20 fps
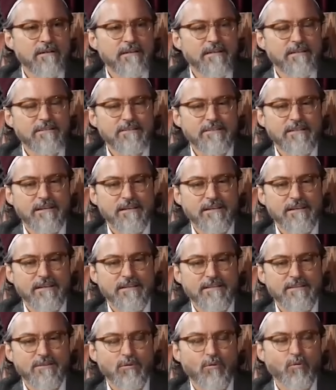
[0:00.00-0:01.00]
is
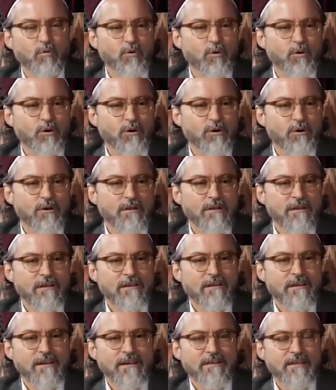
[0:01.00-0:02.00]
a
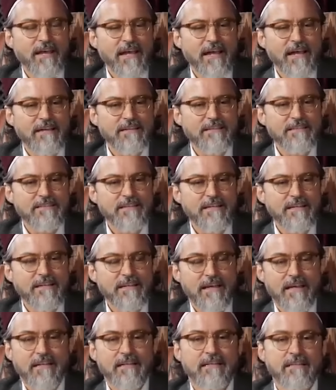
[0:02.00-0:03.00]
word,
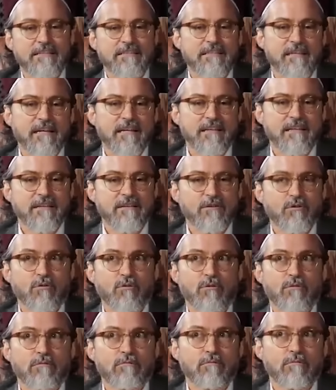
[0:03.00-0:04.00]
and he said, you
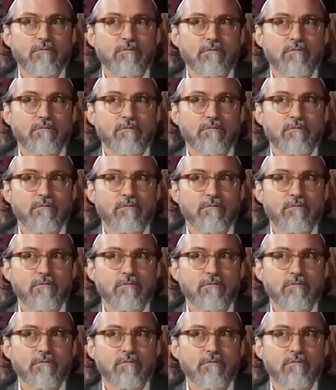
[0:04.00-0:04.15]
know,